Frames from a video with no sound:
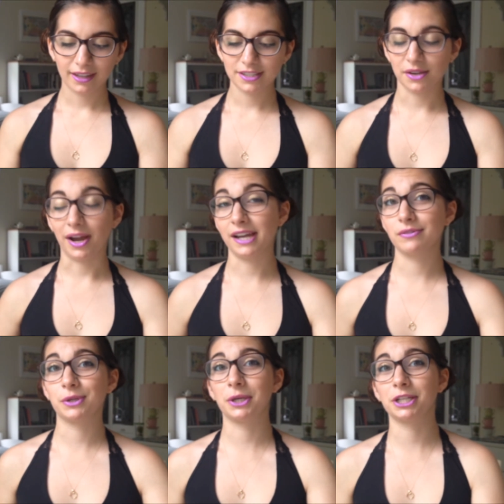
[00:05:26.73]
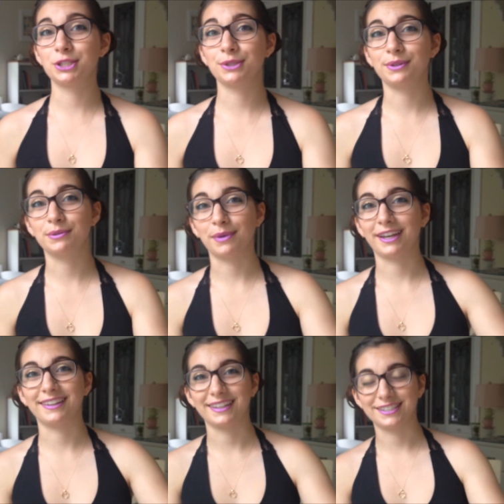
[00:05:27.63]
So I have a Cricket Tune in my
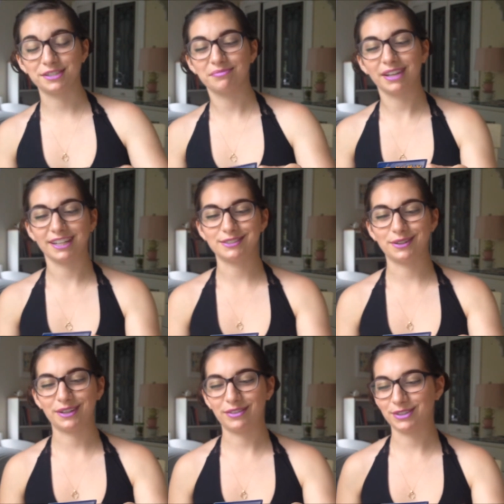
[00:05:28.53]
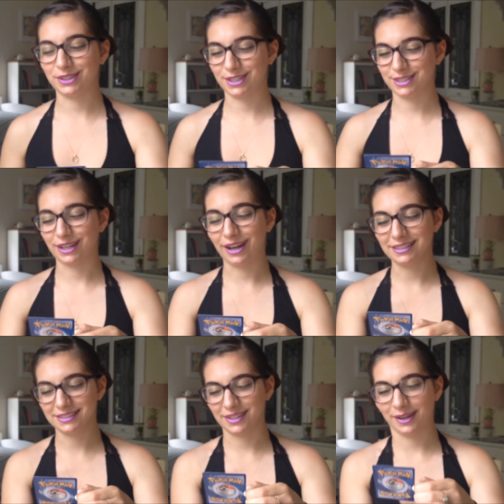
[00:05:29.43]
collection, but I don't have a Cricket Tot,
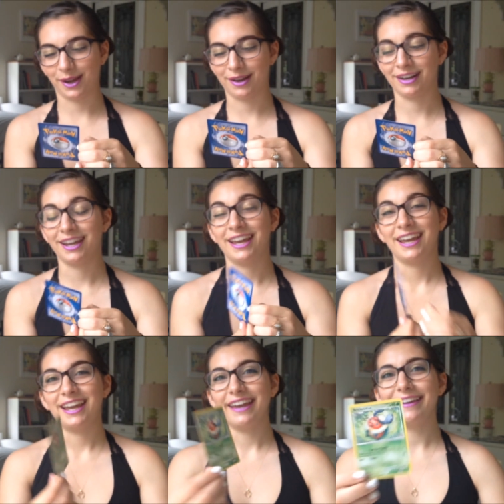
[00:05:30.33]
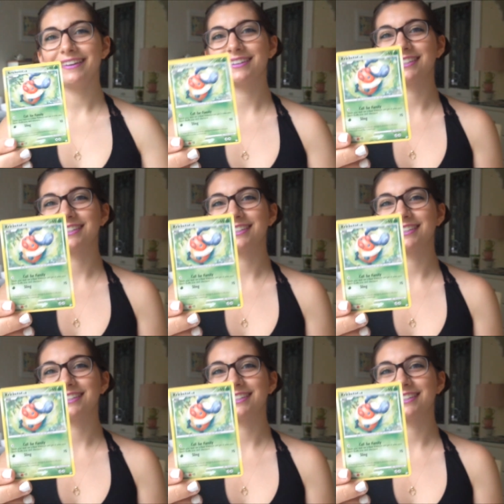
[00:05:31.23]
so I got a